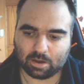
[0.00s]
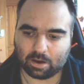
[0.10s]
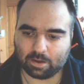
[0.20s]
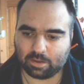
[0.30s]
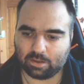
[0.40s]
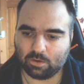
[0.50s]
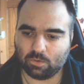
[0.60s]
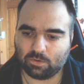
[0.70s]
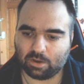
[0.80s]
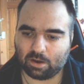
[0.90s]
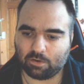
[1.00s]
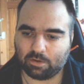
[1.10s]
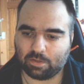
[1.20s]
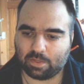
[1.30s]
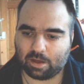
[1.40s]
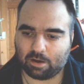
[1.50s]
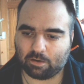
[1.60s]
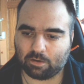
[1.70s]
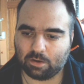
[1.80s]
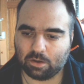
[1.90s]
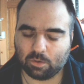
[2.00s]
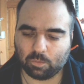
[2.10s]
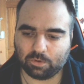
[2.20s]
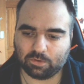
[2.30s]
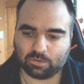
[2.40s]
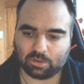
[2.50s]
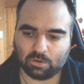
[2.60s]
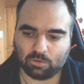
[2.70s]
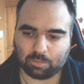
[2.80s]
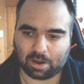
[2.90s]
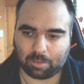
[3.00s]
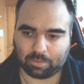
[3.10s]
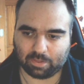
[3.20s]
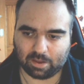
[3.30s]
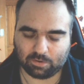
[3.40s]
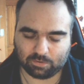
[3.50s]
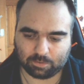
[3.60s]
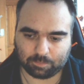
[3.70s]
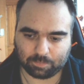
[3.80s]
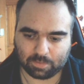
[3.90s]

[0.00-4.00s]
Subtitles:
a huge area there, which is a huge population.